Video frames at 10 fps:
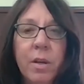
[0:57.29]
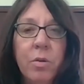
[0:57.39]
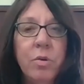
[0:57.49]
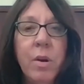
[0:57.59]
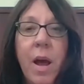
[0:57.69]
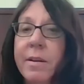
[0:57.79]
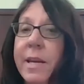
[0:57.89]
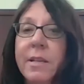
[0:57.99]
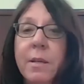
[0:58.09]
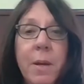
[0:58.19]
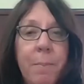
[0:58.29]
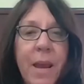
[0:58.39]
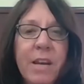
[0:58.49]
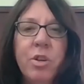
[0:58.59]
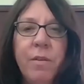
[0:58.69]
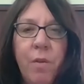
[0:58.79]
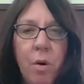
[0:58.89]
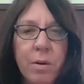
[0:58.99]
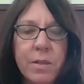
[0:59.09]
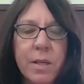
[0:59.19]
You do not need to be a patient of
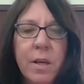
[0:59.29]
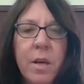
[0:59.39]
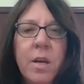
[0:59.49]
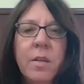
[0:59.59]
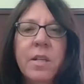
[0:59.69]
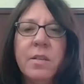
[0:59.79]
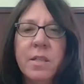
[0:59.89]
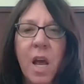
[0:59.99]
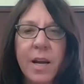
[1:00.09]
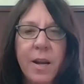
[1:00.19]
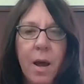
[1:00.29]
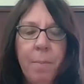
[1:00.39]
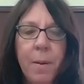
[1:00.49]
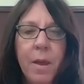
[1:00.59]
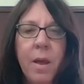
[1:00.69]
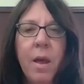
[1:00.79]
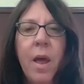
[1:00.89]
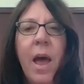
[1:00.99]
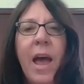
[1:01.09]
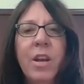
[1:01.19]
ours to sign up,
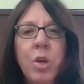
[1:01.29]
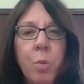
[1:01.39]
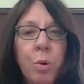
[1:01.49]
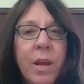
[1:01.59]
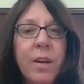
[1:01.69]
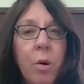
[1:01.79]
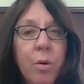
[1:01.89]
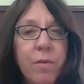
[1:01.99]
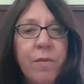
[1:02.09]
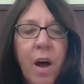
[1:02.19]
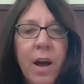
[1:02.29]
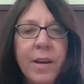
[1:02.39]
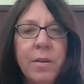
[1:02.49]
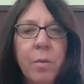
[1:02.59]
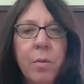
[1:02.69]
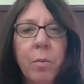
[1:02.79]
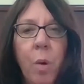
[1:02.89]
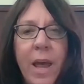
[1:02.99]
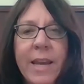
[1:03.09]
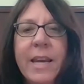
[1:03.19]
and you will get notified
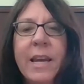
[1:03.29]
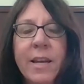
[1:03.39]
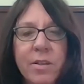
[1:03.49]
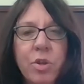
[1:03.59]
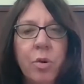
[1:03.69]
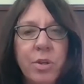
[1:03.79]
when it is your